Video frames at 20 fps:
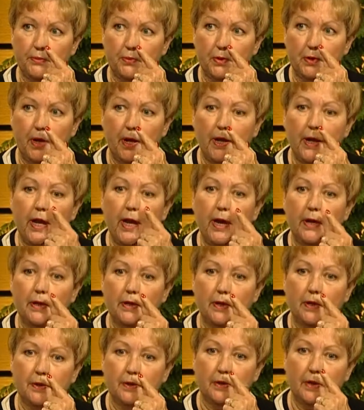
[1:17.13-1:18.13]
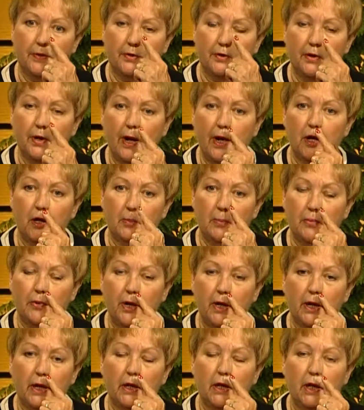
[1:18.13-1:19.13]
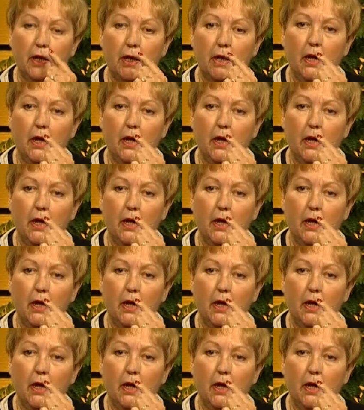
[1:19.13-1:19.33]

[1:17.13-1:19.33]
where I had another outbreak.